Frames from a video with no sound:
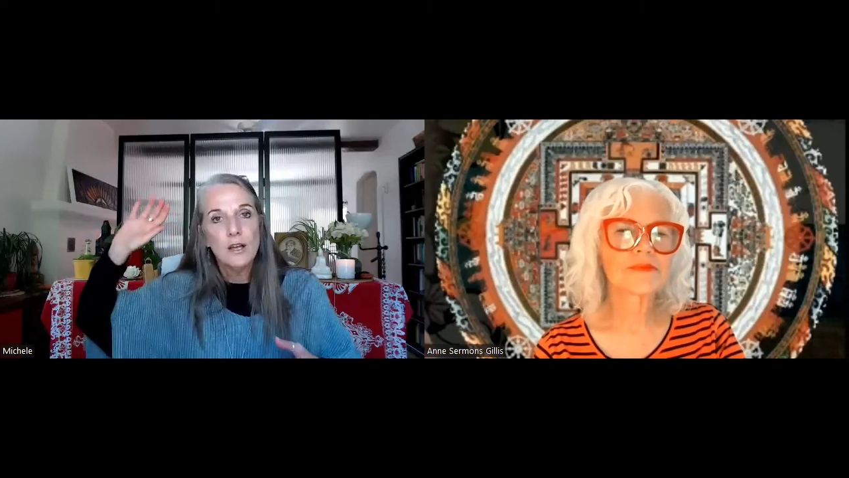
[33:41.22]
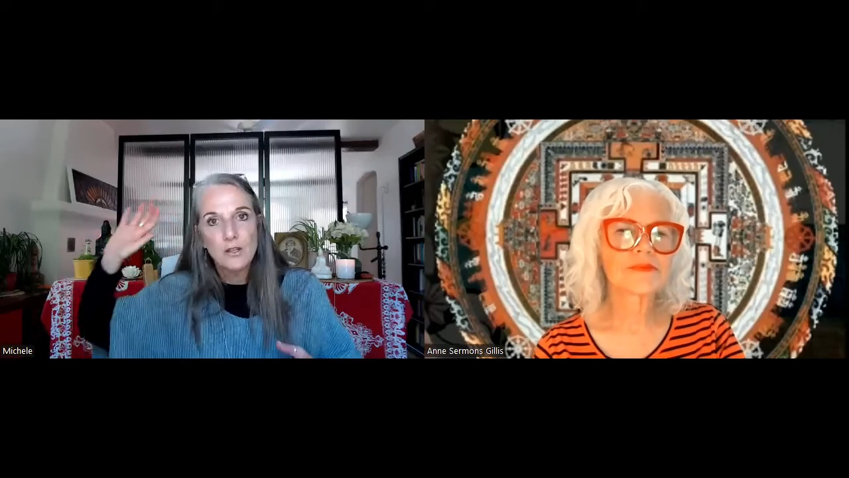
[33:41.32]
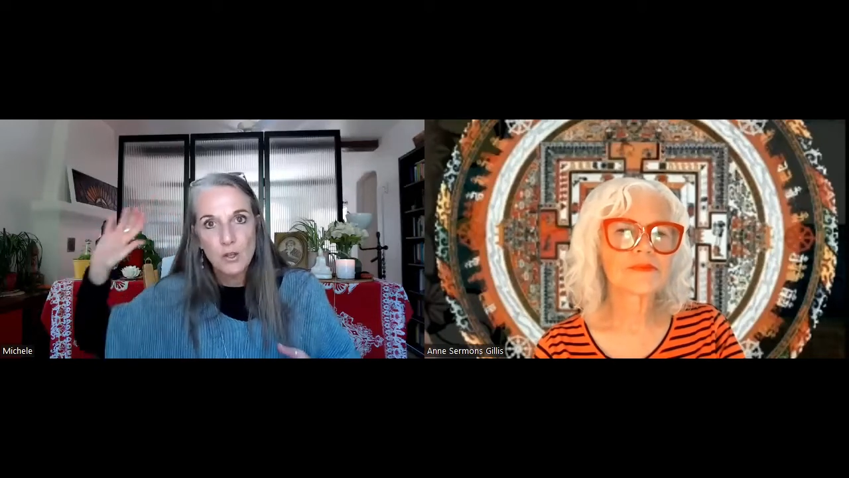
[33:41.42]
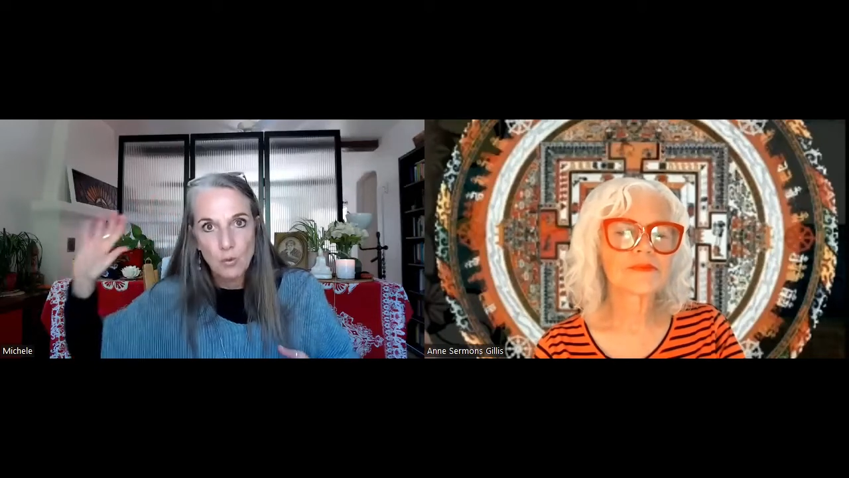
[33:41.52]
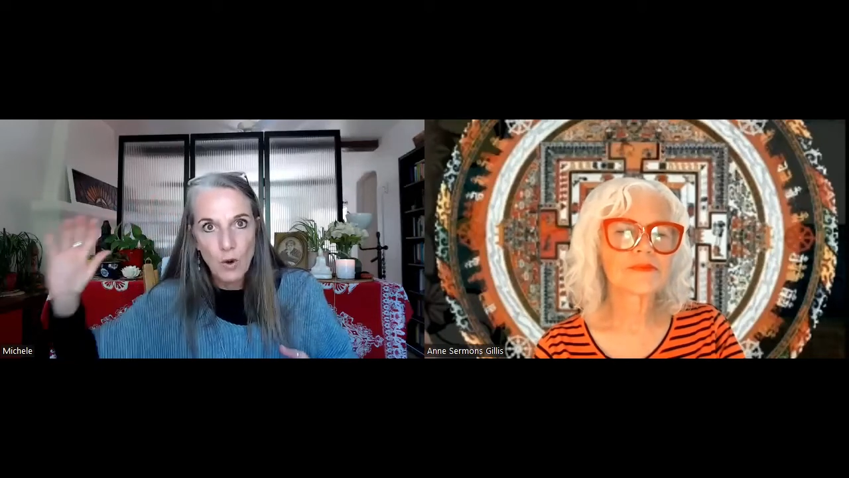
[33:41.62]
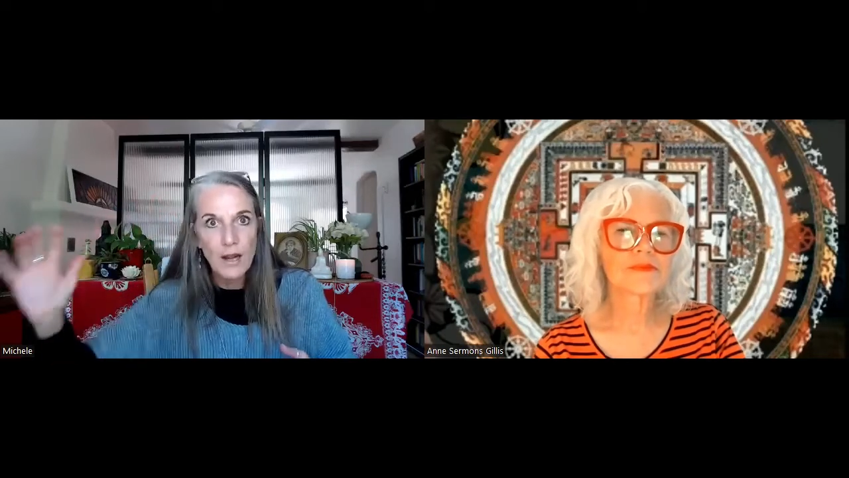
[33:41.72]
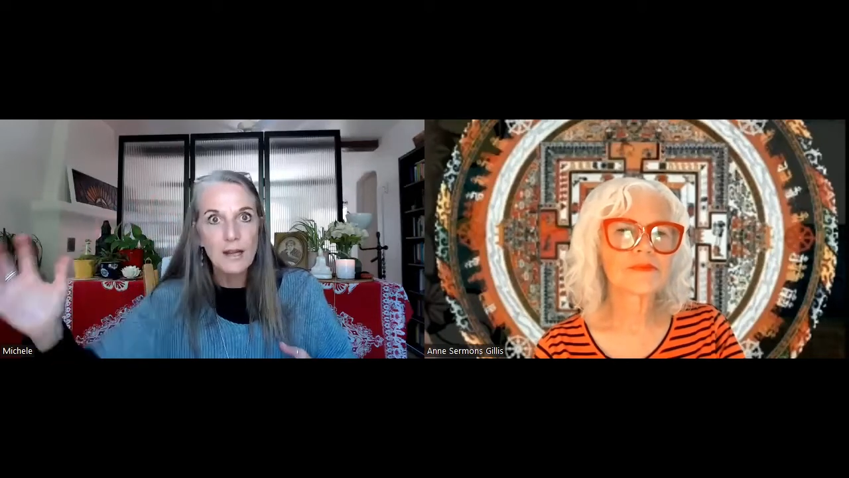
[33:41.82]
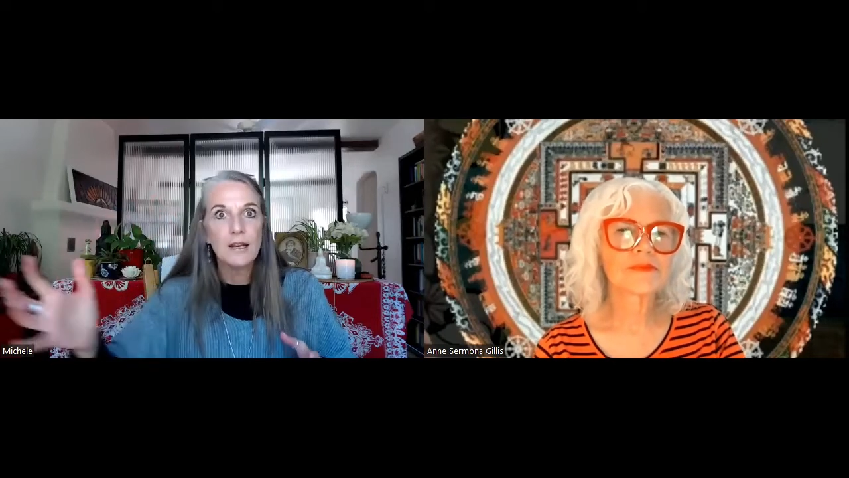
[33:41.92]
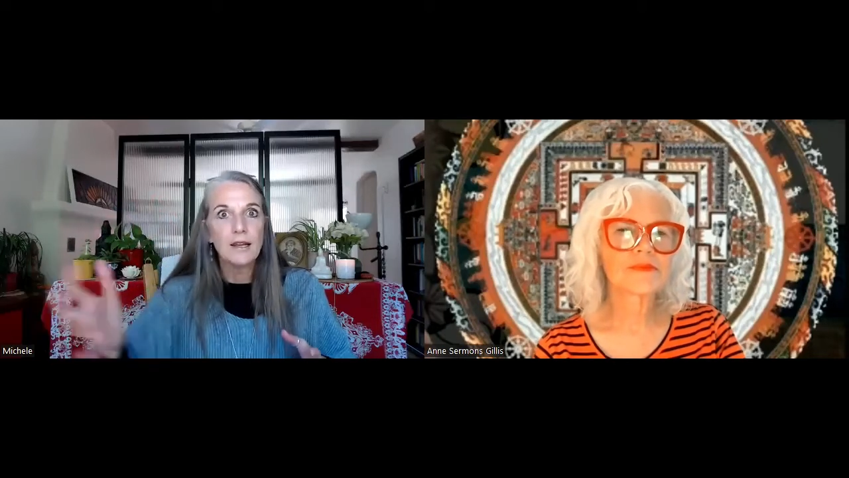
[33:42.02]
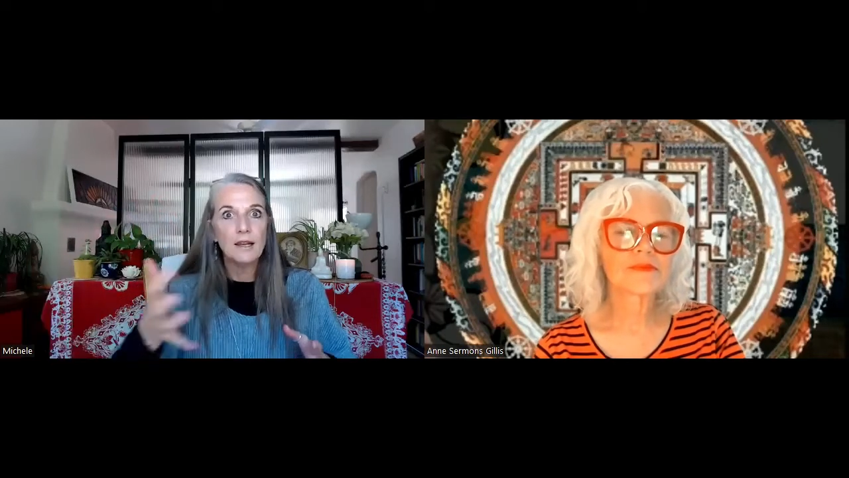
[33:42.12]
to rein
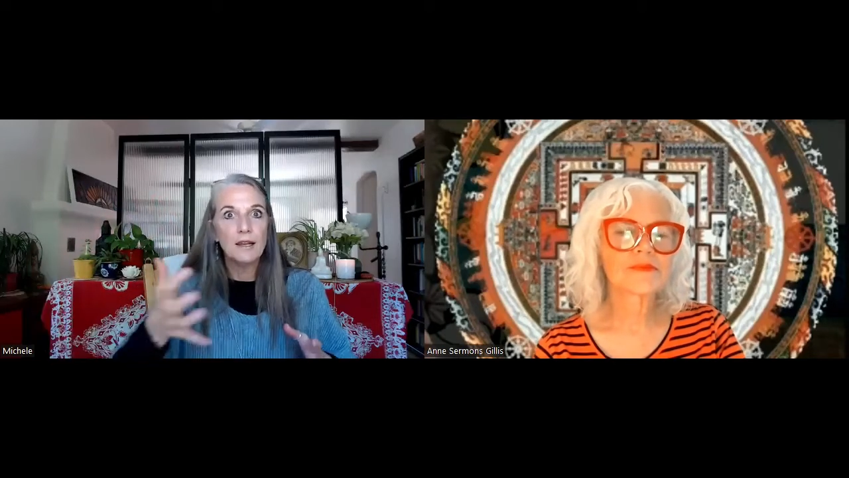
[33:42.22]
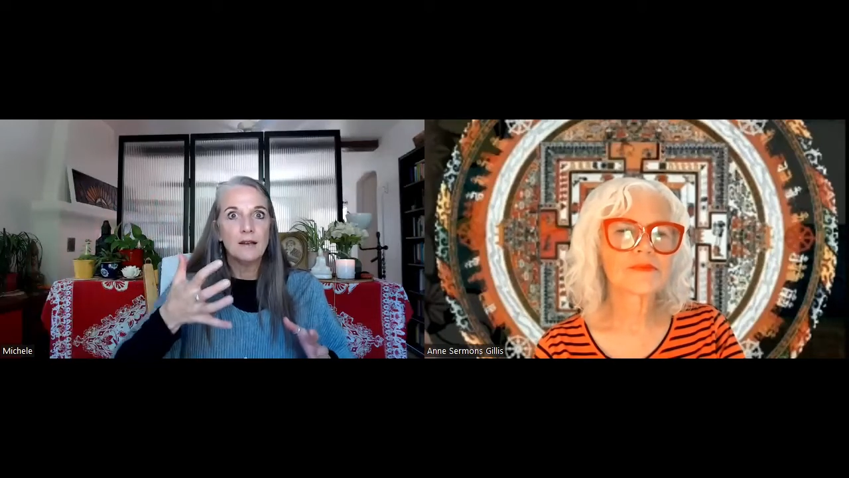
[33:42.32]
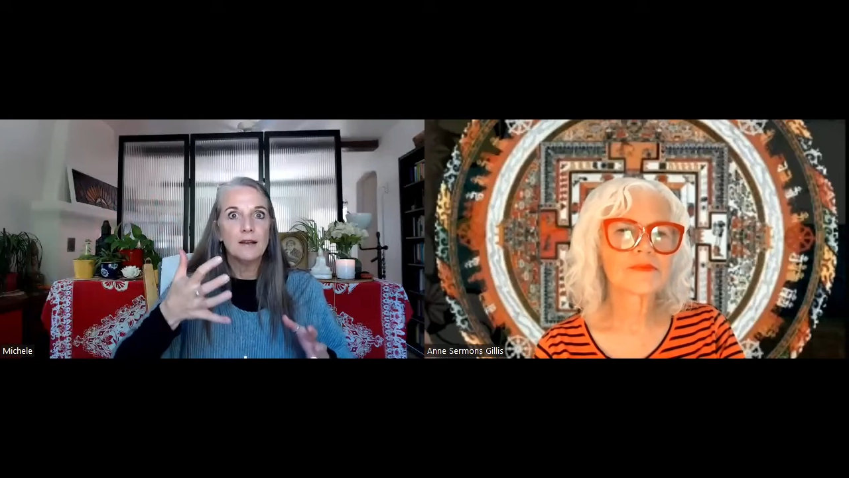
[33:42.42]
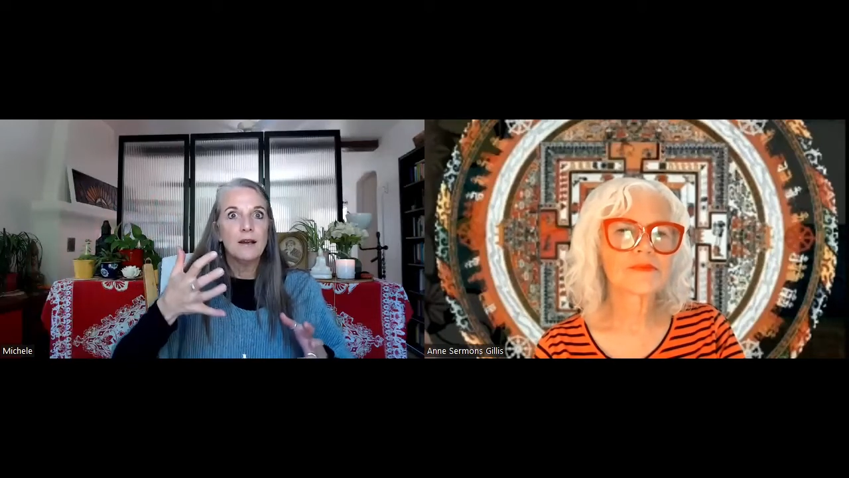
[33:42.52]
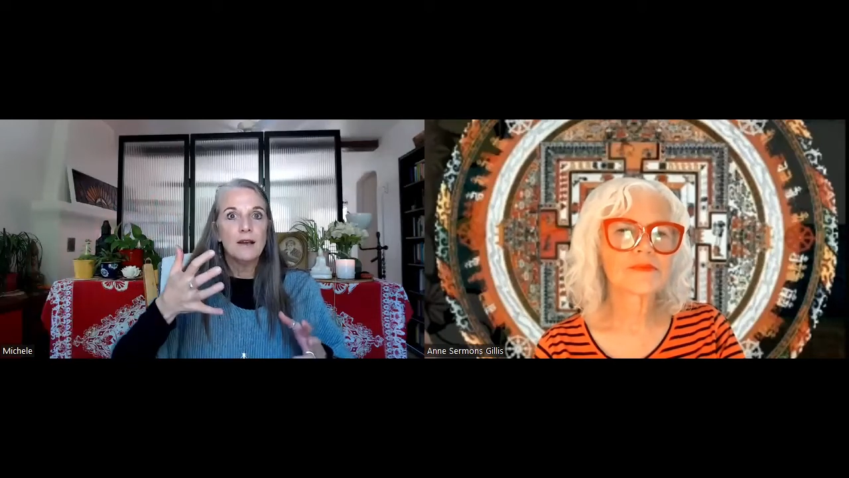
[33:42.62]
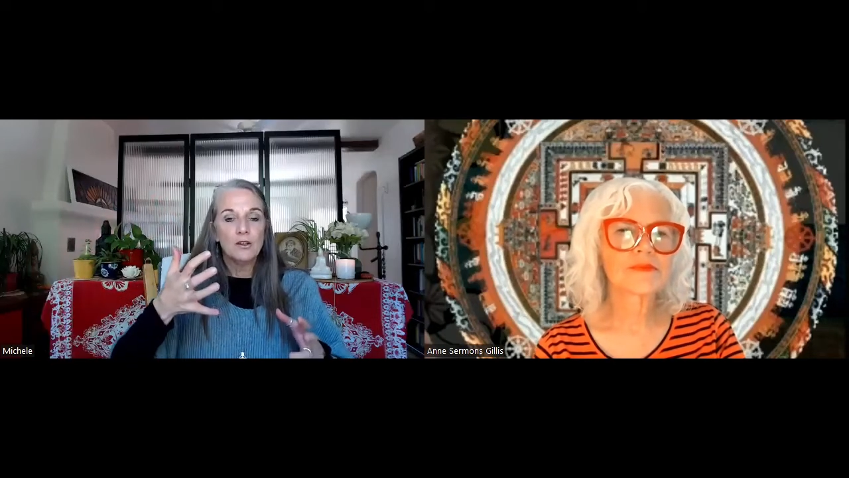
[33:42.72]
it in.